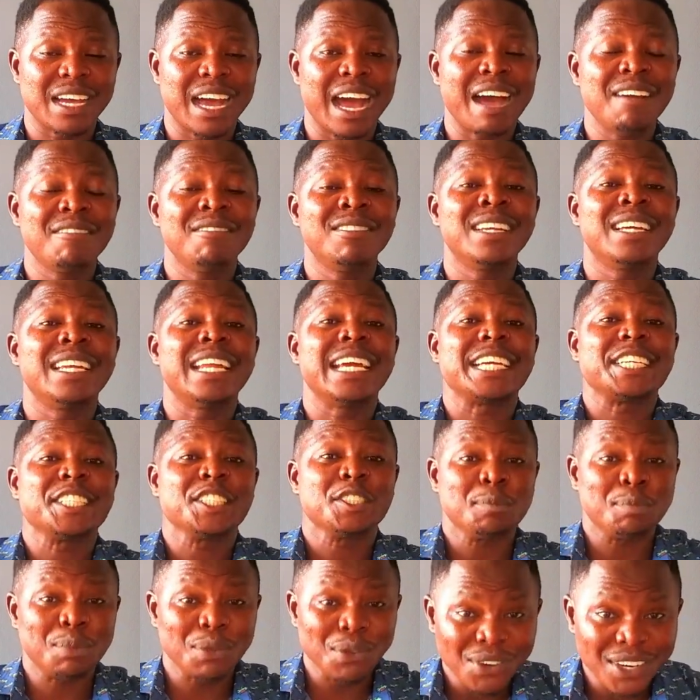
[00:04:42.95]
having an
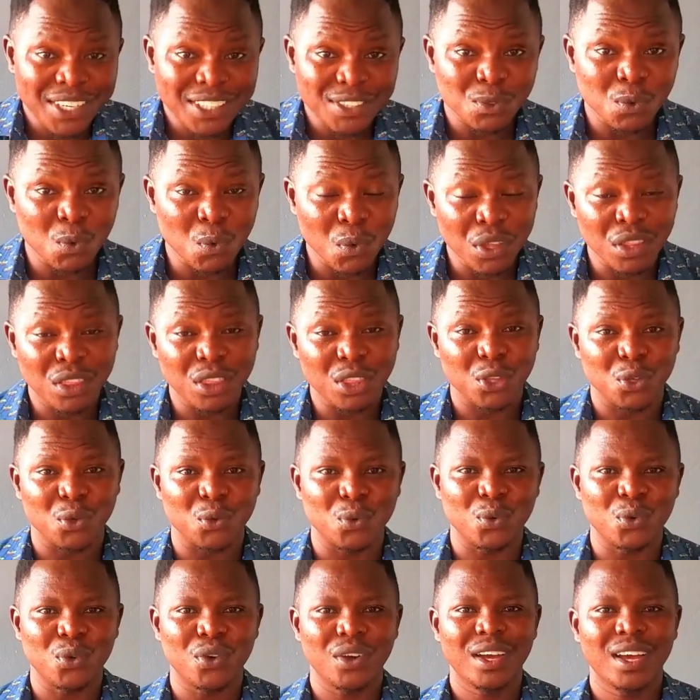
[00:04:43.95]
experience with
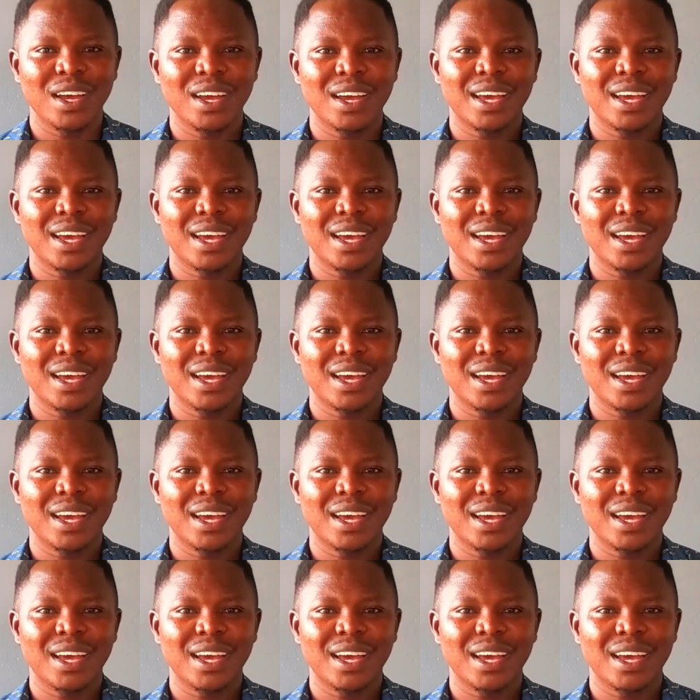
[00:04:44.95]
you,